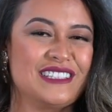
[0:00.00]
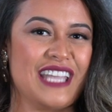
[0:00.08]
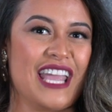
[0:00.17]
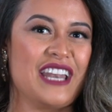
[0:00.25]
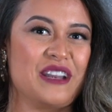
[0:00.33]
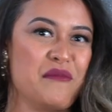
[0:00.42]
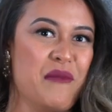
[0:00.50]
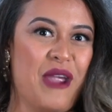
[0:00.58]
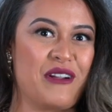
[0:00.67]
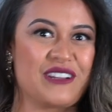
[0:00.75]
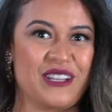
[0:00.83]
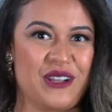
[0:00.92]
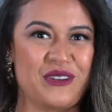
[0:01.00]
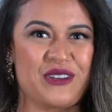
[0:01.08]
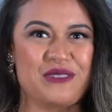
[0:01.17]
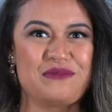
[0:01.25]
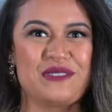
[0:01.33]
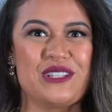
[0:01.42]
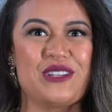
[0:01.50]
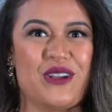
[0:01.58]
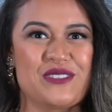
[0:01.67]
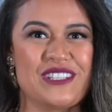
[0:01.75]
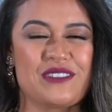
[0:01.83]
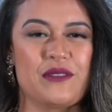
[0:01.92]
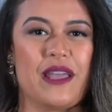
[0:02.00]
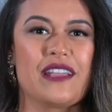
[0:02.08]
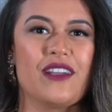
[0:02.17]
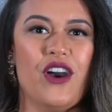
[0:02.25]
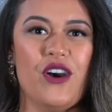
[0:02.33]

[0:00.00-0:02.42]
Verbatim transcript: They had an American, just like,